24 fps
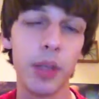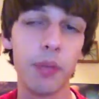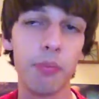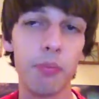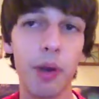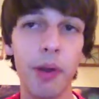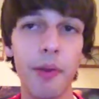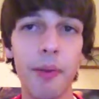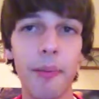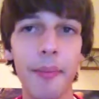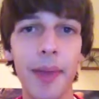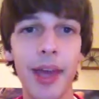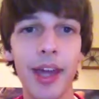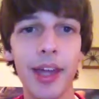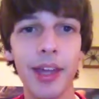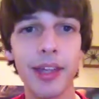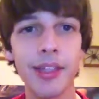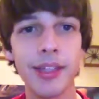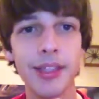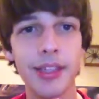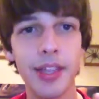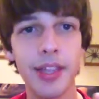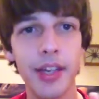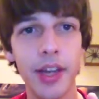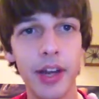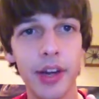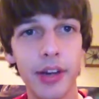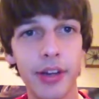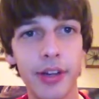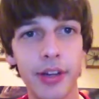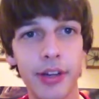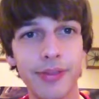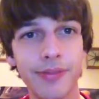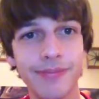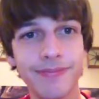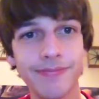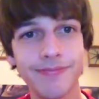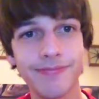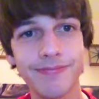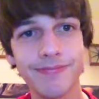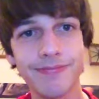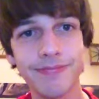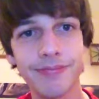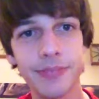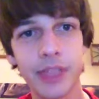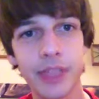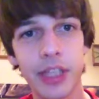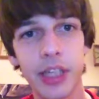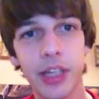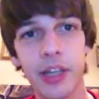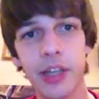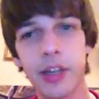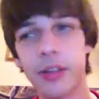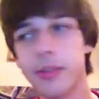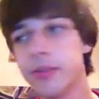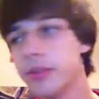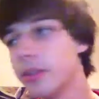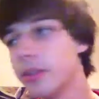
problematic scenario, you know.